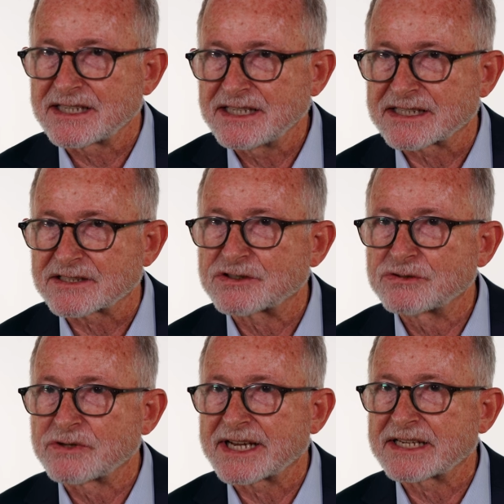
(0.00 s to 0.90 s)
here
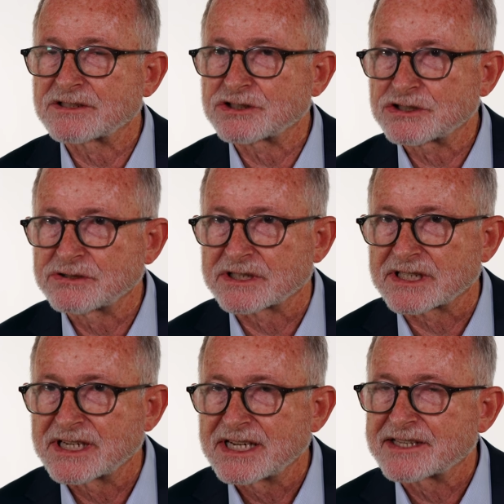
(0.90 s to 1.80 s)
to
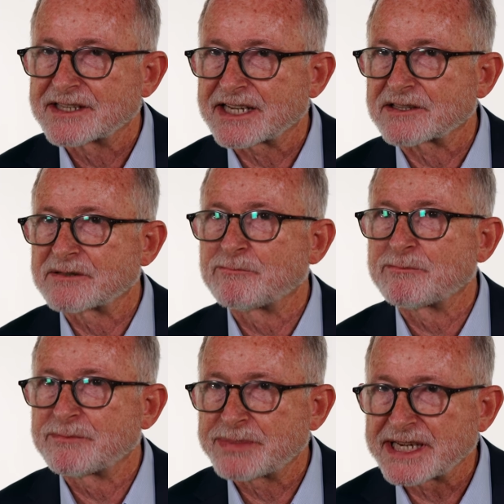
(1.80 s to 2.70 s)
ensure that the
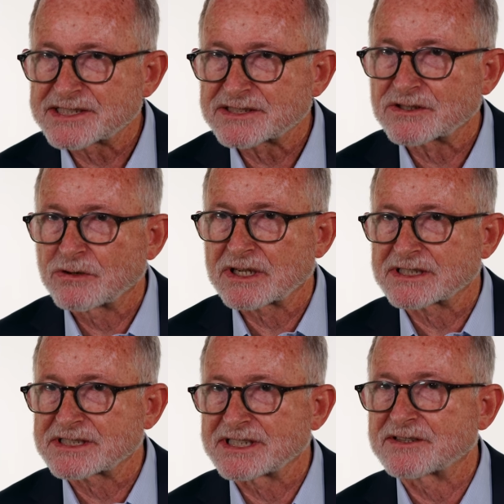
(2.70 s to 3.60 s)
best
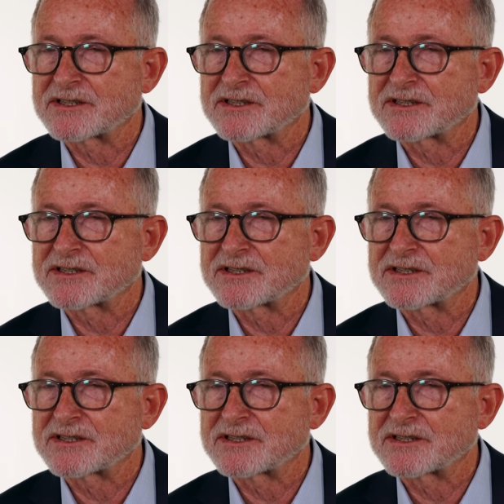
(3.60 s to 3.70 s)
quality,